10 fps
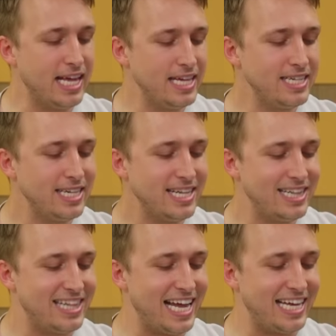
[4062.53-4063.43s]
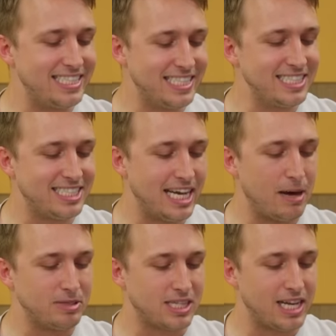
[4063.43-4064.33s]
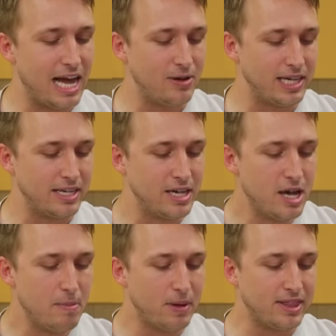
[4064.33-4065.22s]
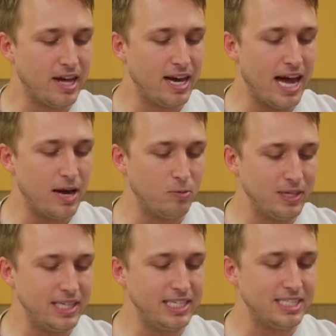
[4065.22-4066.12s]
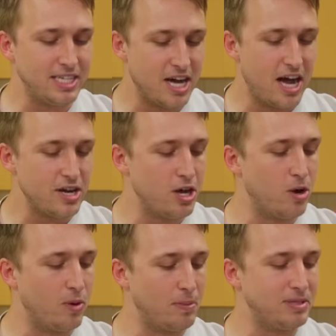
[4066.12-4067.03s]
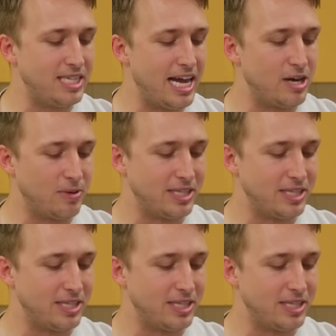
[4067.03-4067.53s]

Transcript: then they didn't see I was clowning, but thought I really did not know what a potato